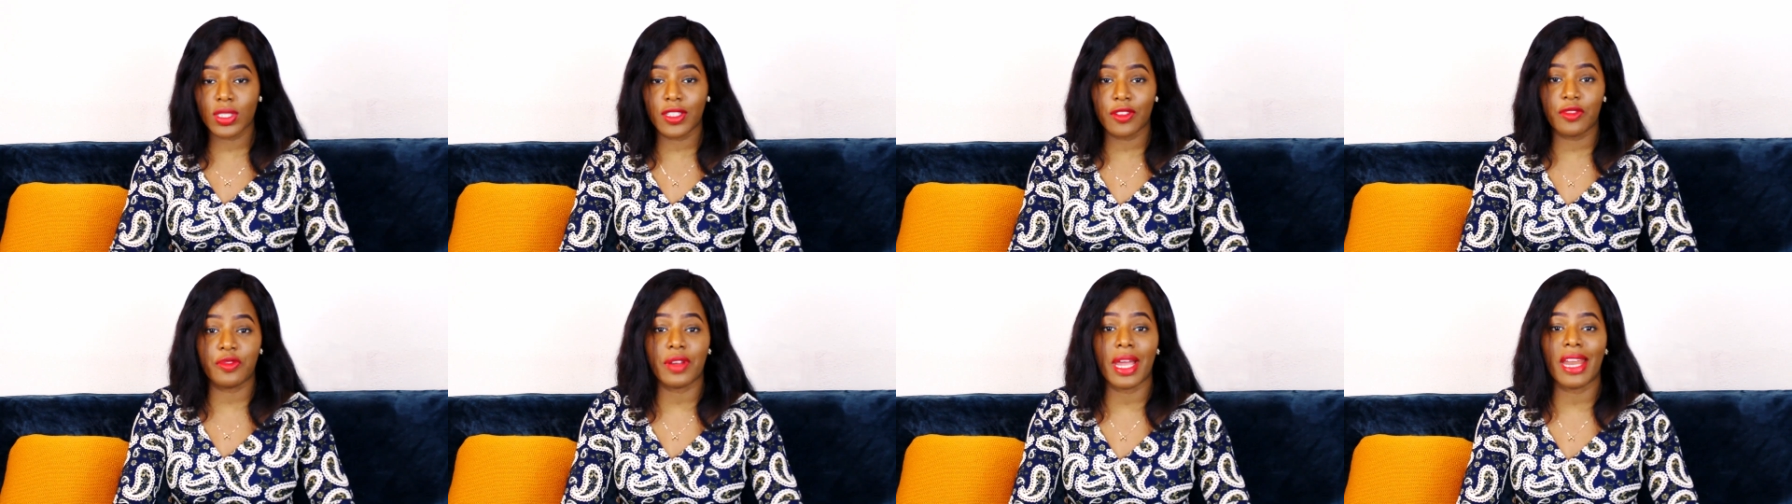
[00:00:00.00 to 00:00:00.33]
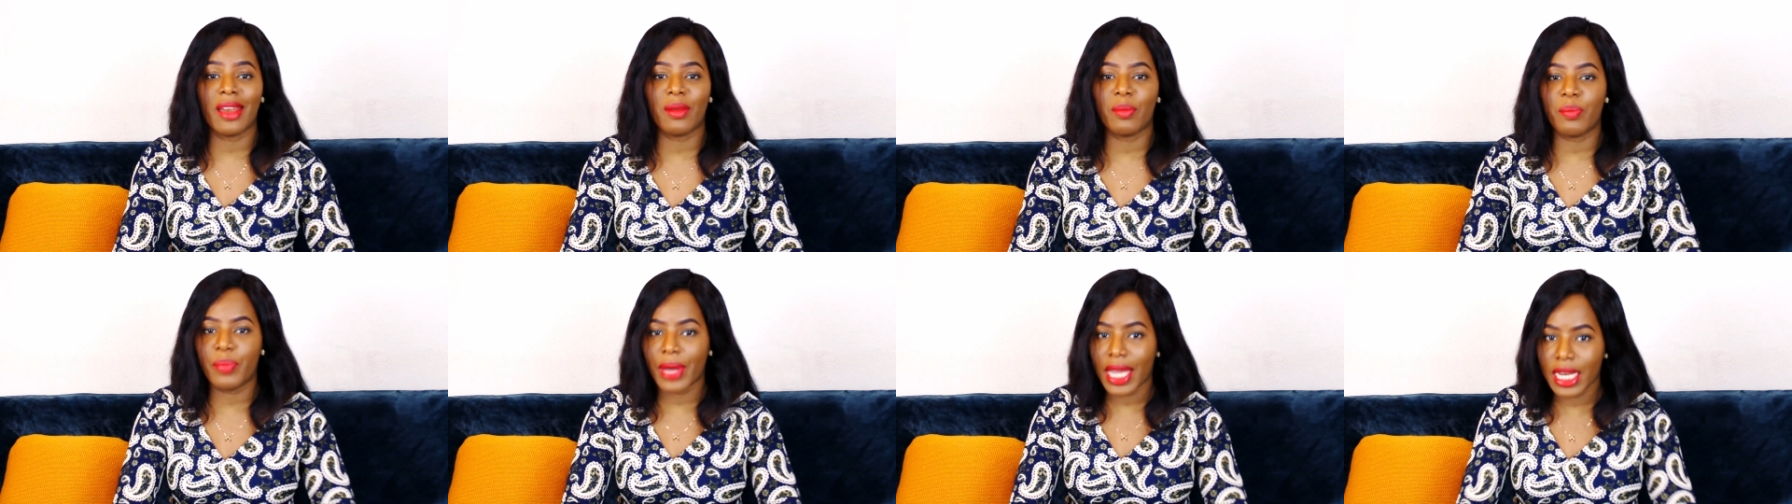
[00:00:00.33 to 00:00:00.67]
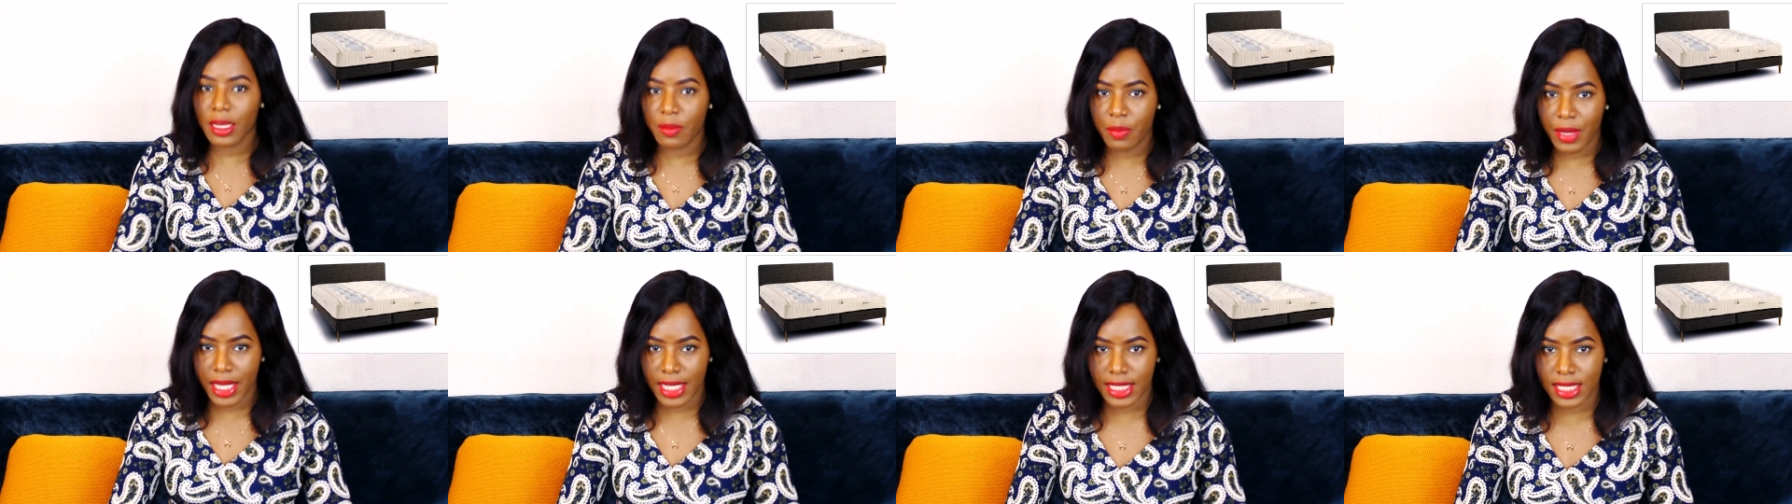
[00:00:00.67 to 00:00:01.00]
different
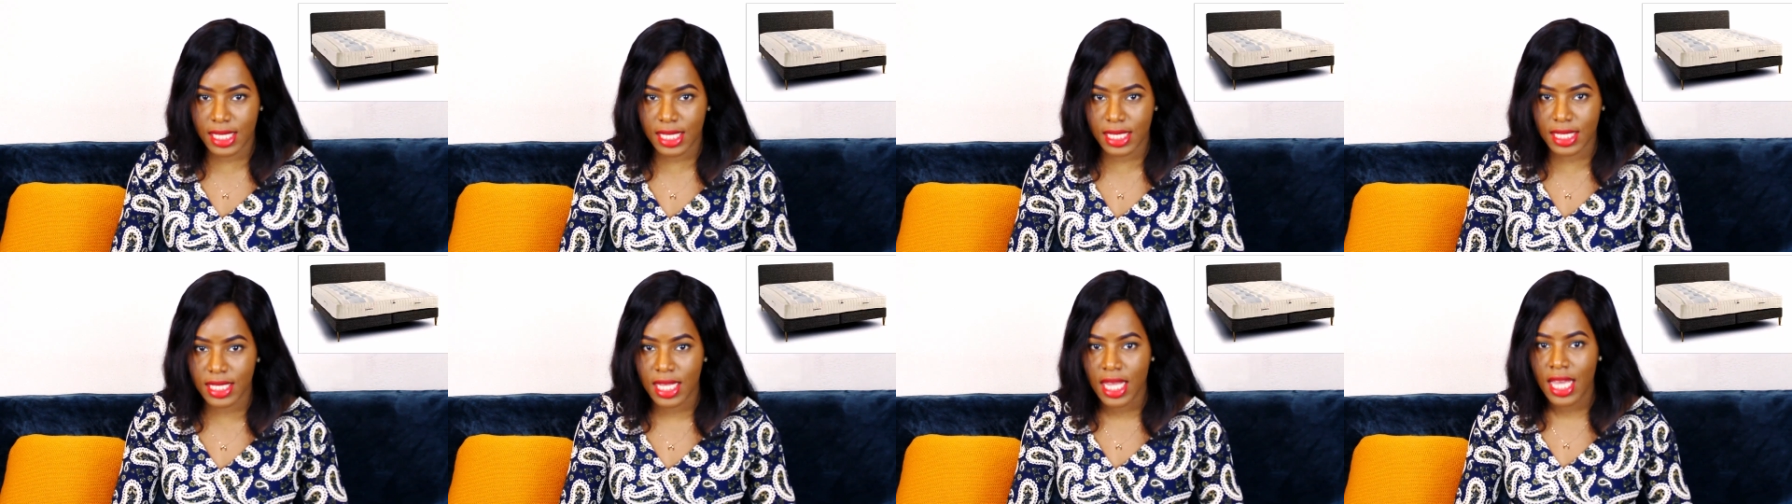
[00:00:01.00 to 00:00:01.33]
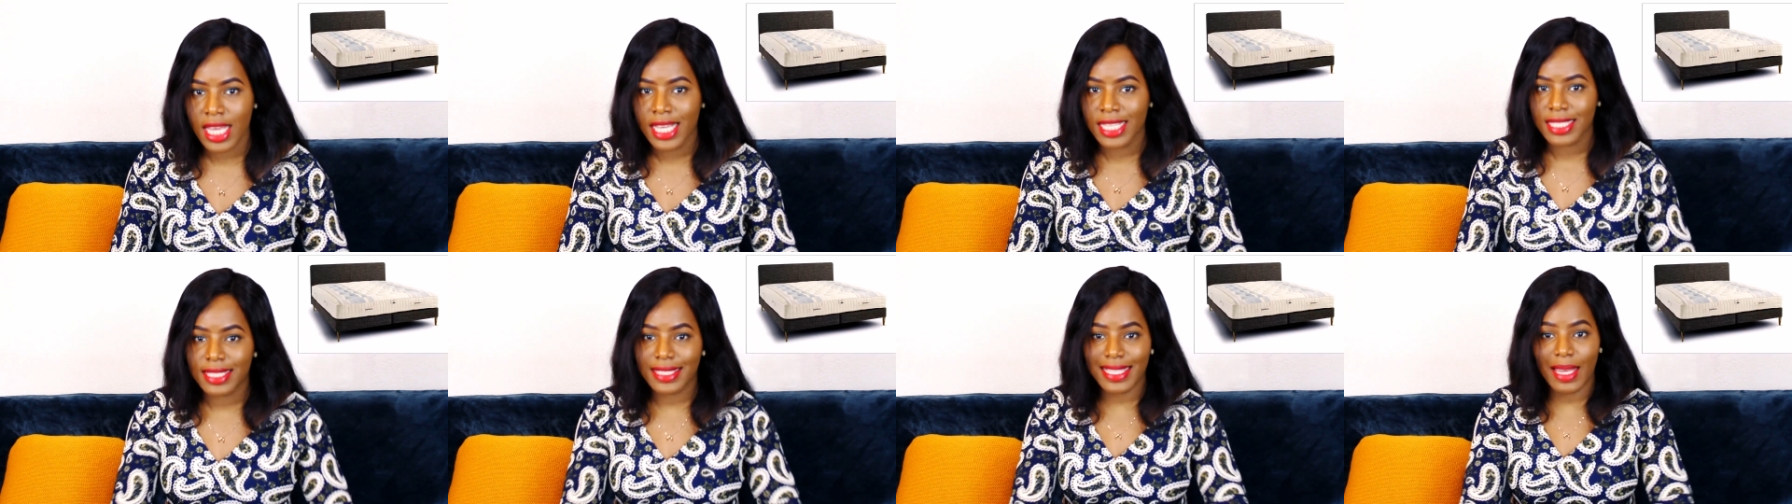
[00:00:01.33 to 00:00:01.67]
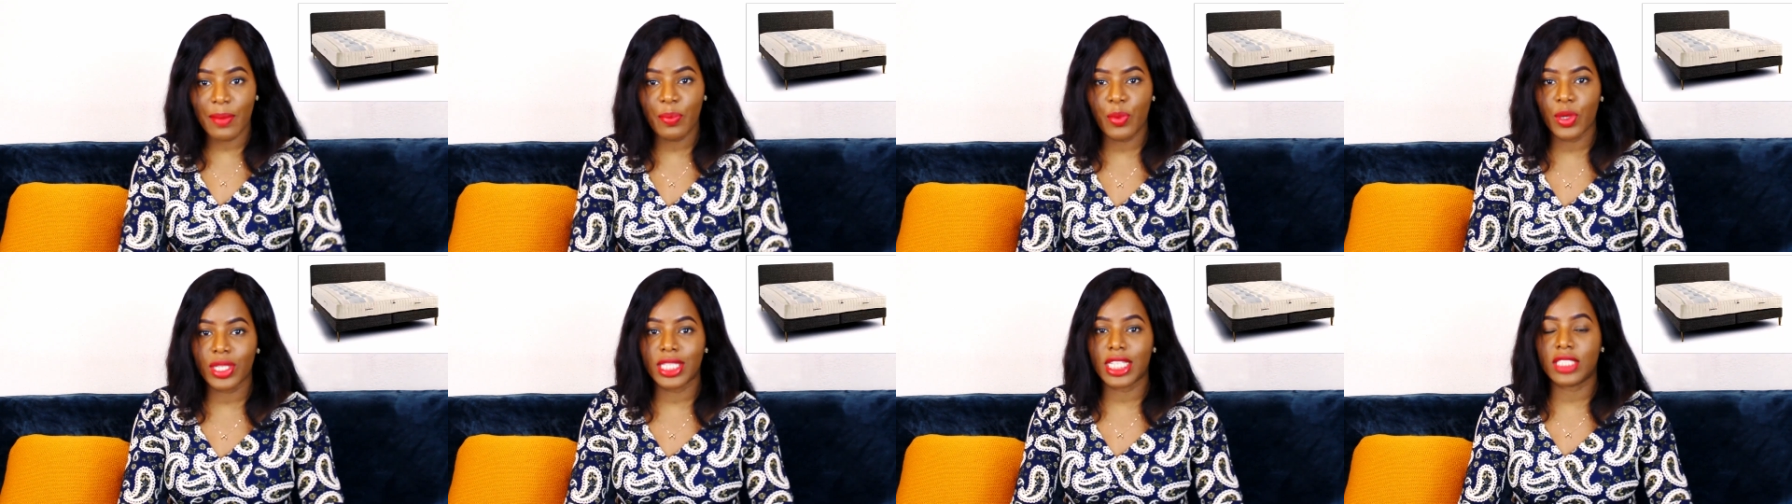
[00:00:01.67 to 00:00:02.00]
bed bases
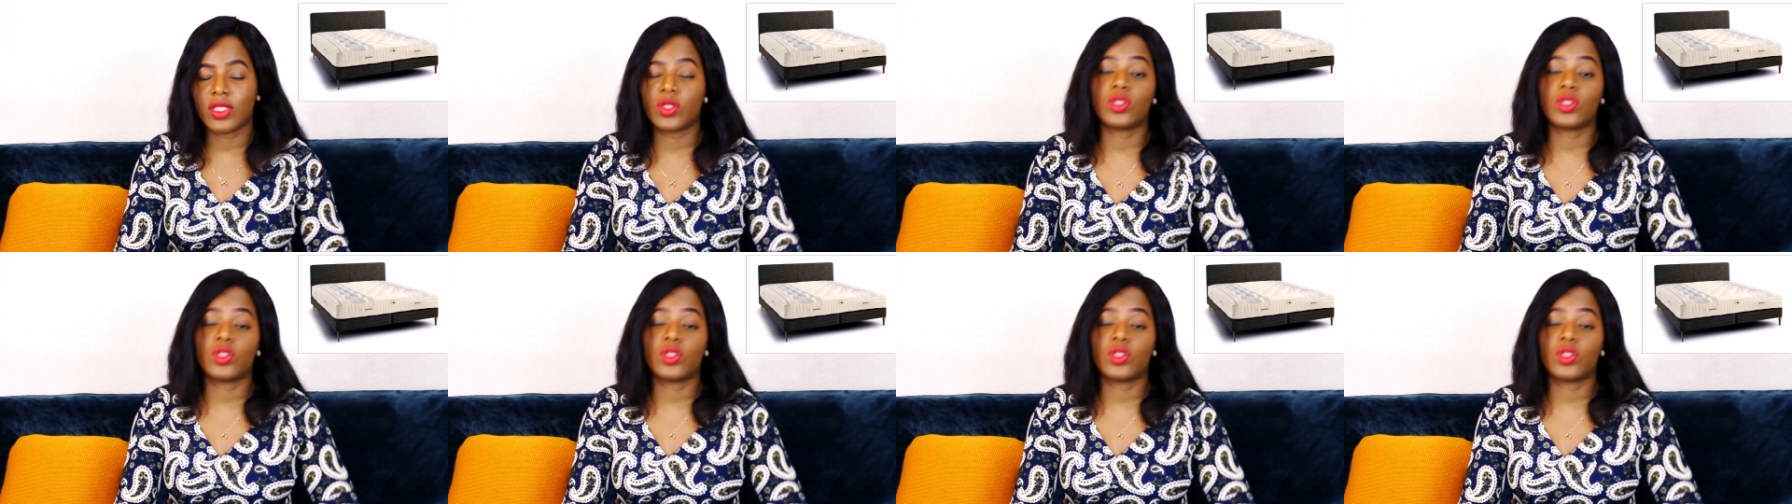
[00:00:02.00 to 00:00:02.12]
separated.